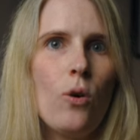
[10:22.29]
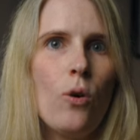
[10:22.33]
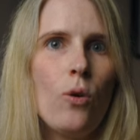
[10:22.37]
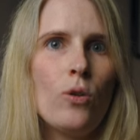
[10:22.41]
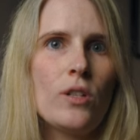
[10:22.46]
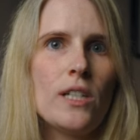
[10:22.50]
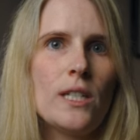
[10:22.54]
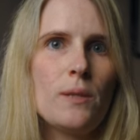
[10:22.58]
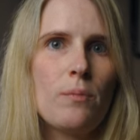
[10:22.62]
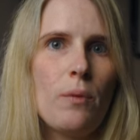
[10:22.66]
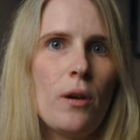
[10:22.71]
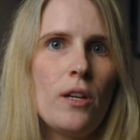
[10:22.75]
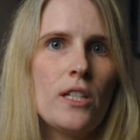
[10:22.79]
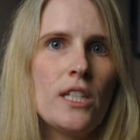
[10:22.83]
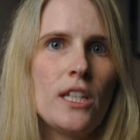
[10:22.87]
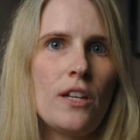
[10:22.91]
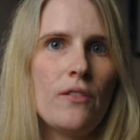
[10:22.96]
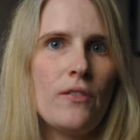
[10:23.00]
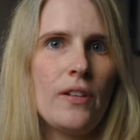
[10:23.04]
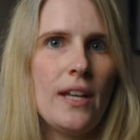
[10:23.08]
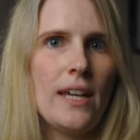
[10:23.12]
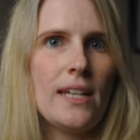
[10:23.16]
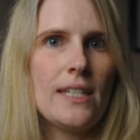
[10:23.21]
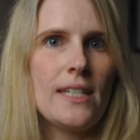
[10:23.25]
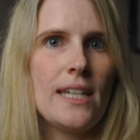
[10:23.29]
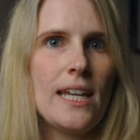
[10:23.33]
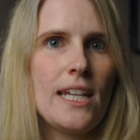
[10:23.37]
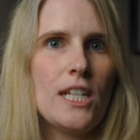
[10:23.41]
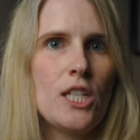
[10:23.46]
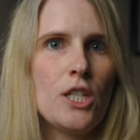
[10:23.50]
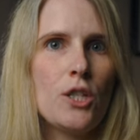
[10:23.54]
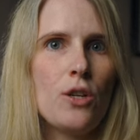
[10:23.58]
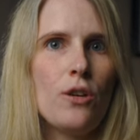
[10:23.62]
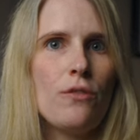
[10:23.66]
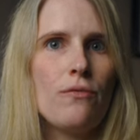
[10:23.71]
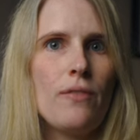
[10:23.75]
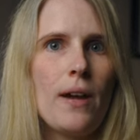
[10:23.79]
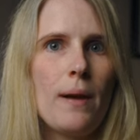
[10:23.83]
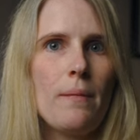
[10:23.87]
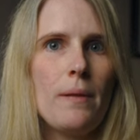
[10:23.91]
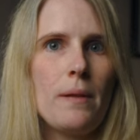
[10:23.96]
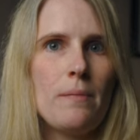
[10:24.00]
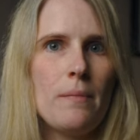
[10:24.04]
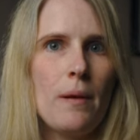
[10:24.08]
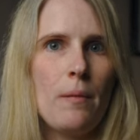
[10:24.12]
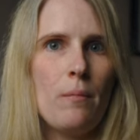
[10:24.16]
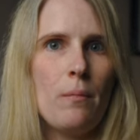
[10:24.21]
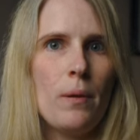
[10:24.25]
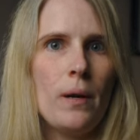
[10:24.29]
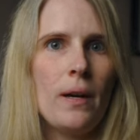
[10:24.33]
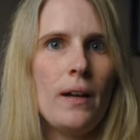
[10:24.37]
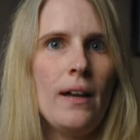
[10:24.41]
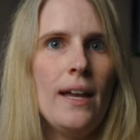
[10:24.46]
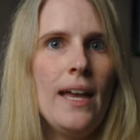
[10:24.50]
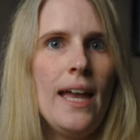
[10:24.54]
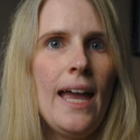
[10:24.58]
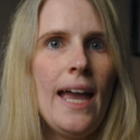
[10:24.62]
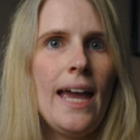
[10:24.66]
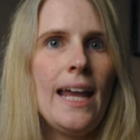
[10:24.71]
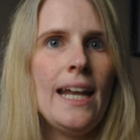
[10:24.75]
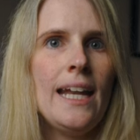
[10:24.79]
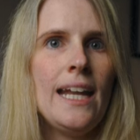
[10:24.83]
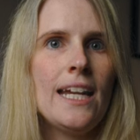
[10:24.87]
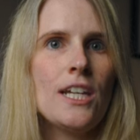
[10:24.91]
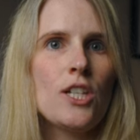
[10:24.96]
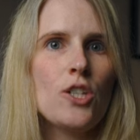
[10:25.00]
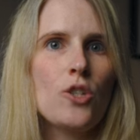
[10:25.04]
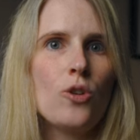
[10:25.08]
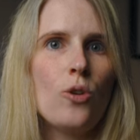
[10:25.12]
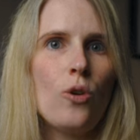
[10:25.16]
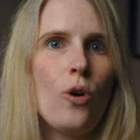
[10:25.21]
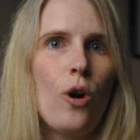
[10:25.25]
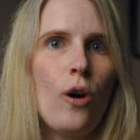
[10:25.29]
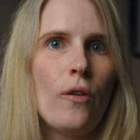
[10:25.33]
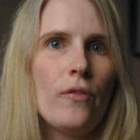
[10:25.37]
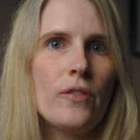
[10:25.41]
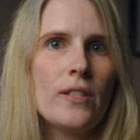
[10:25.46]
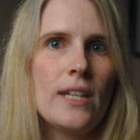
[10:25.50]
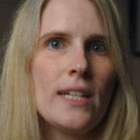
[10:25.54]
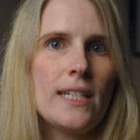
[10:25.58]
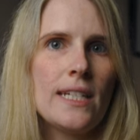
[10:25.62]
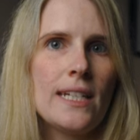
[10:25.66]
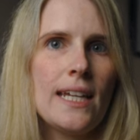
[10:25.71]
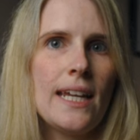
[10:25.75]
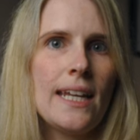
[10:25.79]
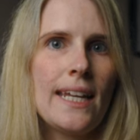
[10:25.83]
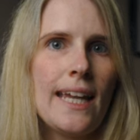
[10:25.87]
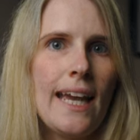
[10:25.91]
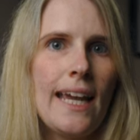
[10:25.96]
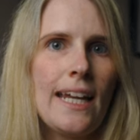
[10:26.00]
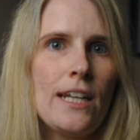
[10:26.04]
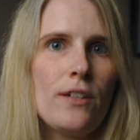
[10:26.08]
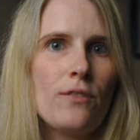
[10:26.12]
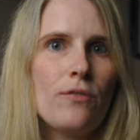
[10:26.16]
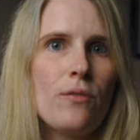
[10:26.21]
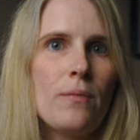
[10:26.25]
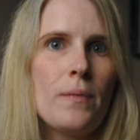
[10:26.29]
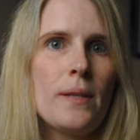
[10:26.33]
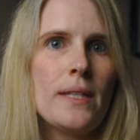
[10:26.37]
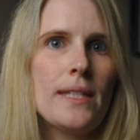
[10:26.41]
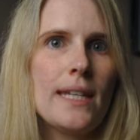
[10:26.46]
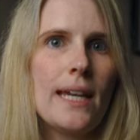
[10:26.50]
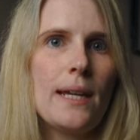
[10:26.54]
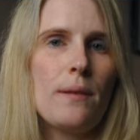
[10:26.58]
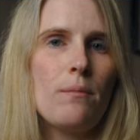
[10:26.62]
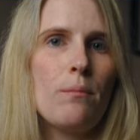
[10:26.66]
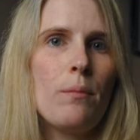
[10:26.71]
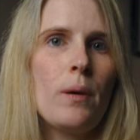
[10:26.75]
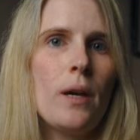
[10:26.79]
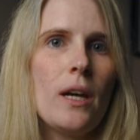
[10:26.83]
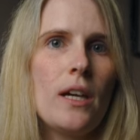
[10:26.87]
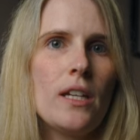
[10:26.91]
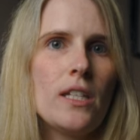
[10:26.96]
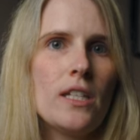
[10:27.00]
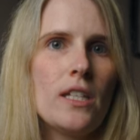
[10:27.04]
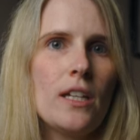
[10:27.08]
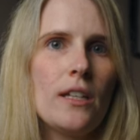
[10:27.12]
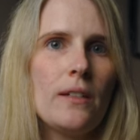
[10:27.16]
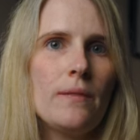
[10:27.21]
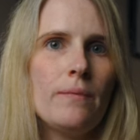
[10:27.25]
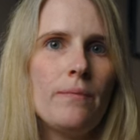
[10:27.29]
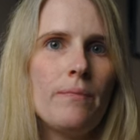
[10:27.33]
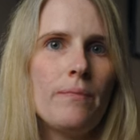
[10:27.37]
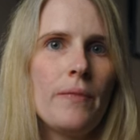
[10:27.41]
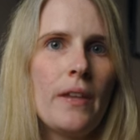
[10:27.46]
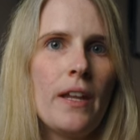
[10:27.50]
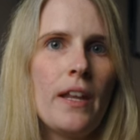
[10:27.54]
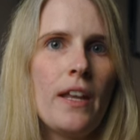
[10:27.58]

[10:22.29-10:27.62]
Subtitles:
or disposing of an asset to a family member unless you're offsetting a gain from the same person.